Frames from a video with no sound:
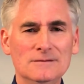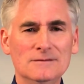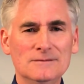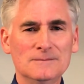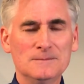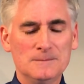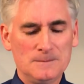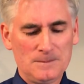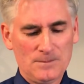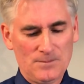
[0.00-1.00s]

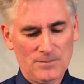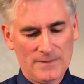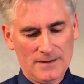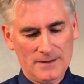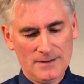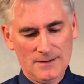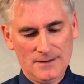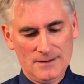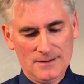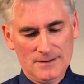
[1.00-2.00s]

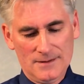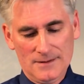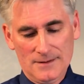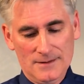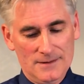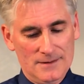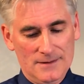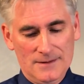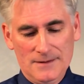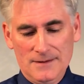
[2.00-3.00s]
(silence)